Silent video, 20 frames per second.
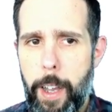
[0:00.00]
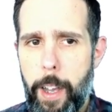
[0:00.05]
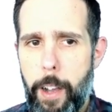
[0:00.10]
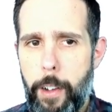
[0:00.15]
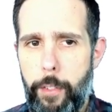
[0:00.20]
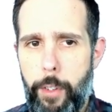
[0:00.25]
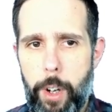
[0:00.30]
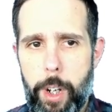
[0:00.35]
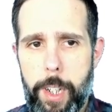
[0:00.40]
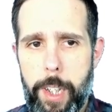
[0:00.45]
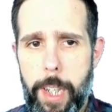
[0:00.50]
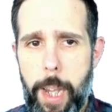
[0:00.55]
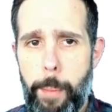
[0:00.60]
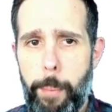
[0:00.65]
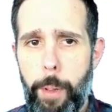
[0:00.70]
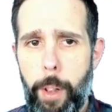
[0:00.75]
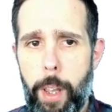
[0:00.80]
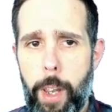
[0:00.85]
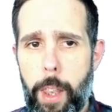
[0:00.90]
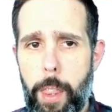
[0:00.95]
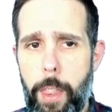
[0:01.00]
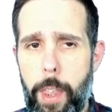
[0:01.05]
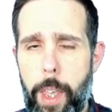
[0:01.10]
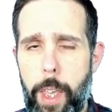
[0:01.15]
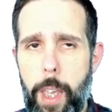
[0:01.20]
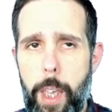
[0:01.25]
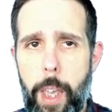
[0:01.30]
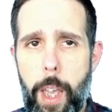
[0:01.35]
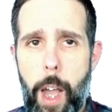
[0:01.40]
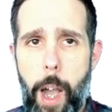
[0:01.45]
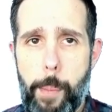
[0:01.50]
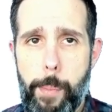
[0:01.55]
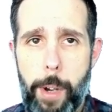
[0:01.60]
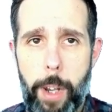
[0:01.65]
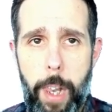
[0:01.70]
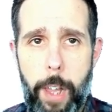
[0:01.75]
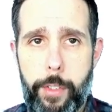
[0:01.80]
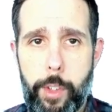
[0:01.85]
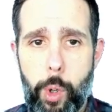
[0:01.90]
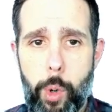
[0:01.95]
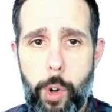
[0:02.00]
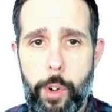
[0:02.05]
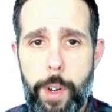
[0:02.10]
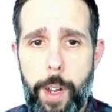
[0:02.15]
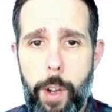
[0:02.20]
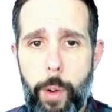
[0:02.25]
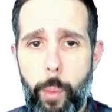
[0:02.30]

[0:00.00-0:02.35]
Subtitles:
For example, in the upper left corner,